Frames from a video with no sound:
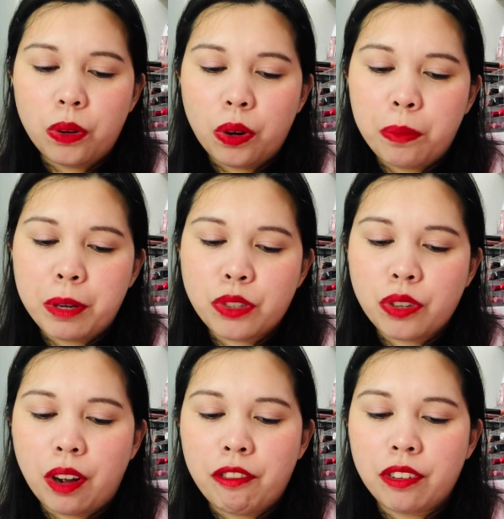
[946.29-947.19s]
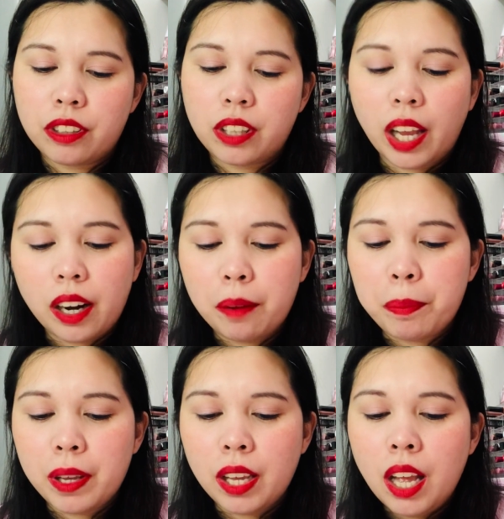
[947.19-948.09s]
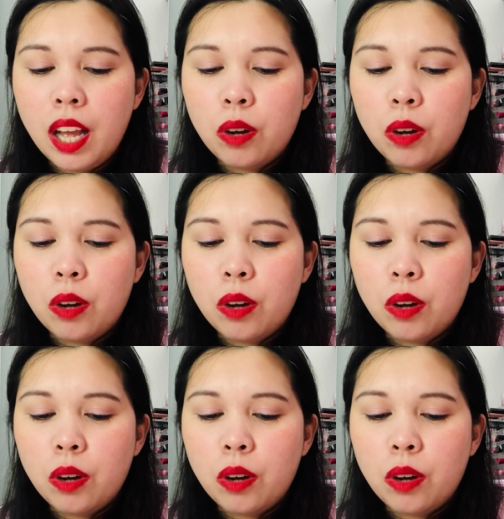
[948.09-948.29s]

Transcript: Roma Truffle Therapy